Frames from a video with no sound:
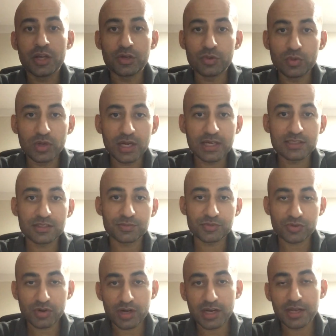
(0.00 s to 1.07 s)
Do like,
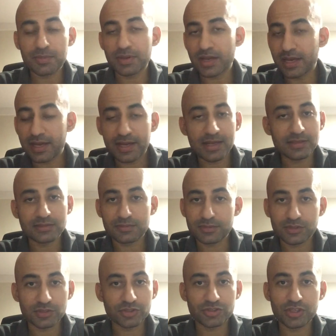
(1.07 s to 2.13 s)
subscribe, and
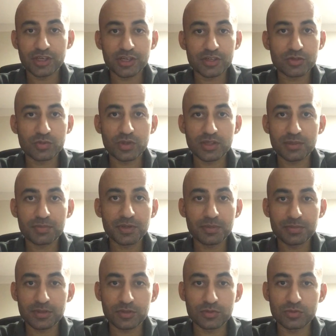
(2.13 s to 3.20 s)
share it to other
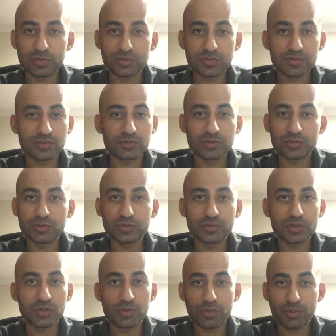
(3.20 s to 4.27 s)
people who
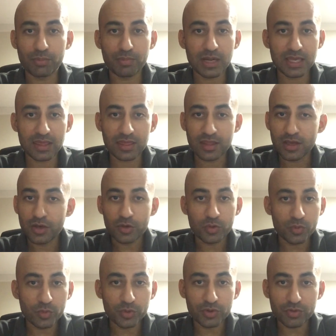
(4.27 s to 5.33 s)

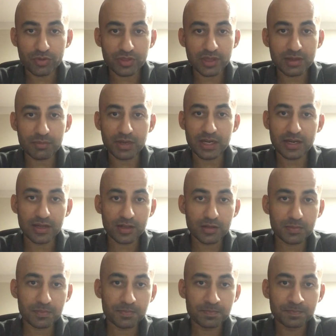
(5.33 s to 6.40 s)
you think might help.